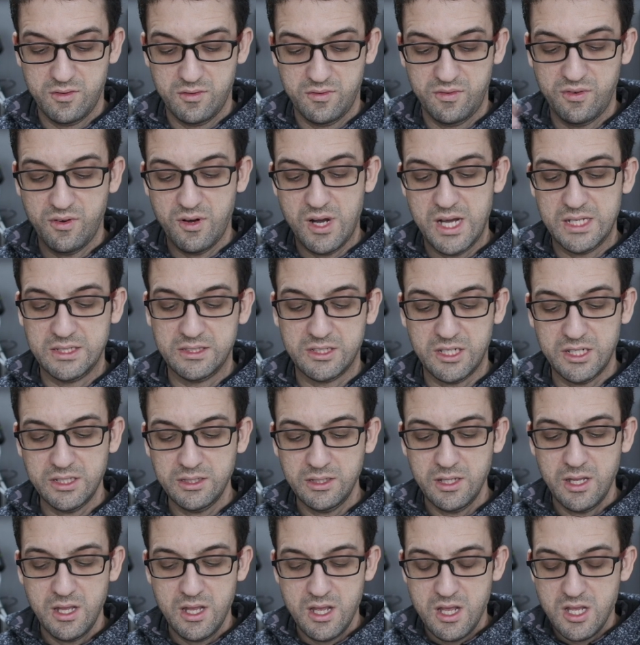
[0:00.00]

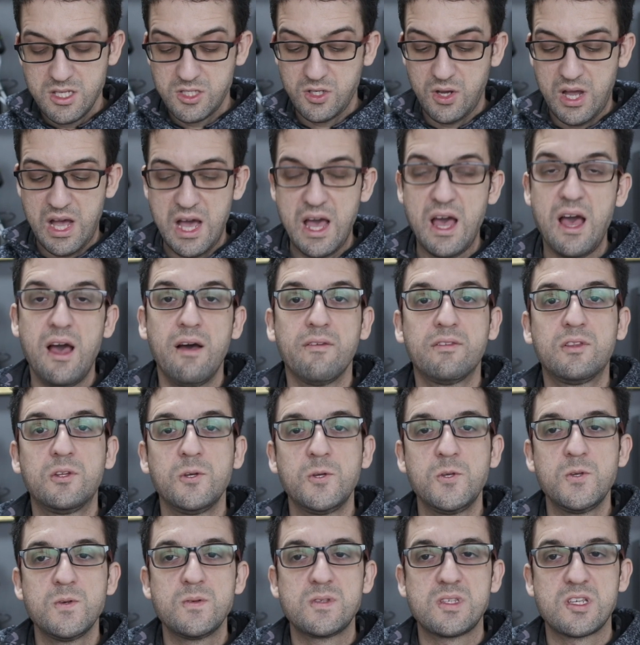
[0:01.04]
400, so I have to
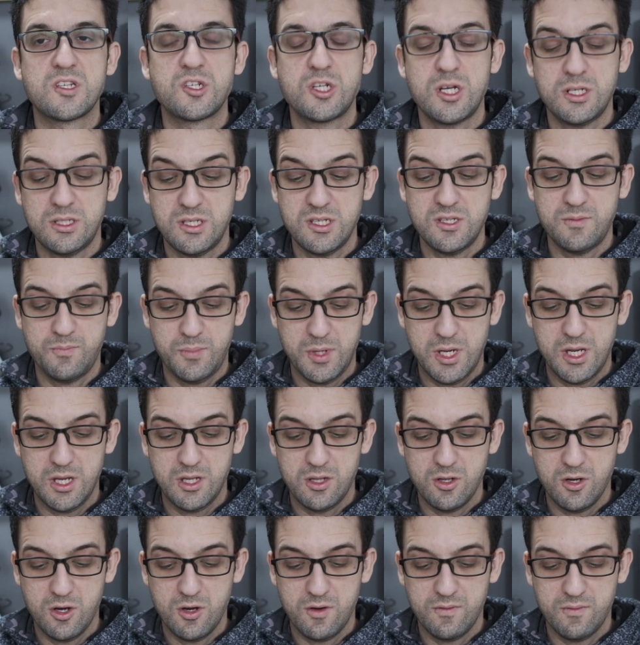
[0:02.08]
use a shutter
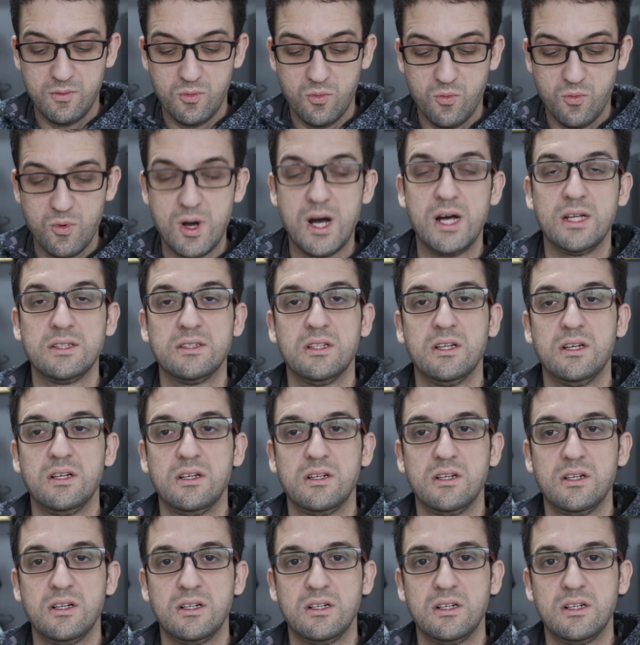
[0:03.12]
speed of
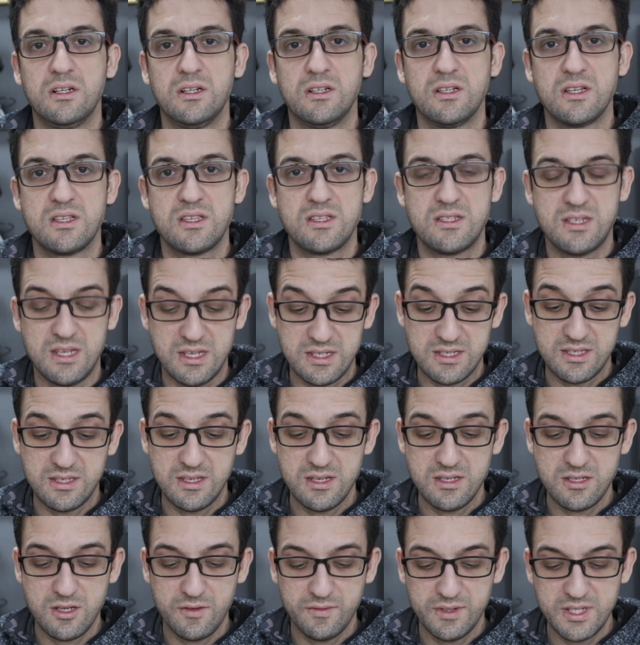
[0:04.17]

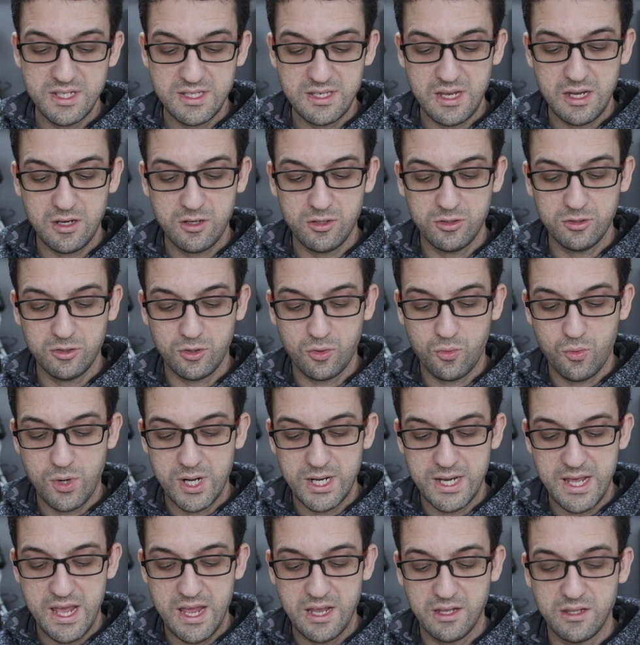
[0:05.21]
1/60th of the second or
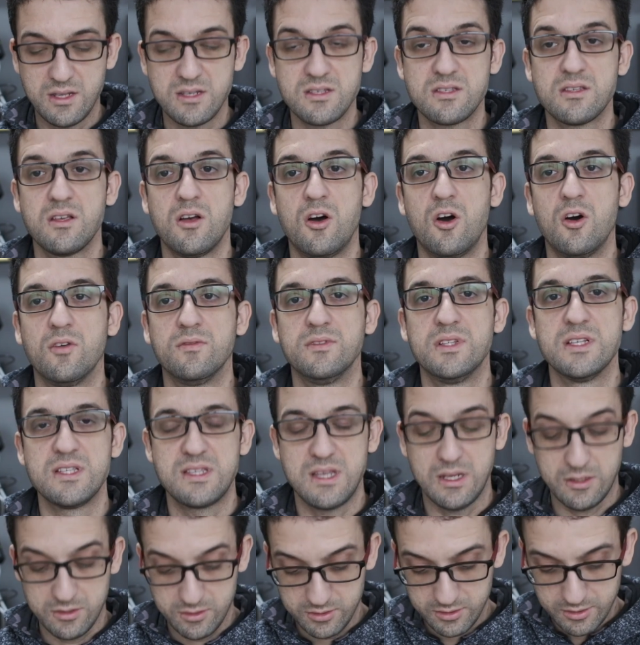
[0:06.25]
1/80th of the
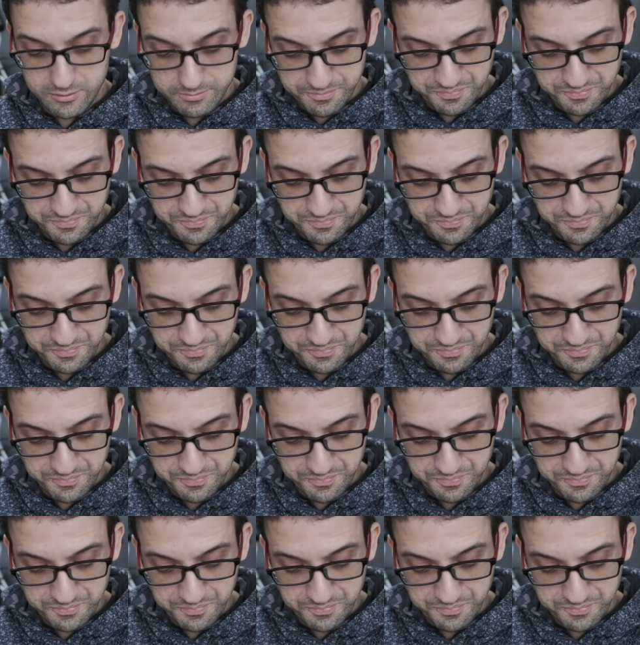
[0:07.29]
second.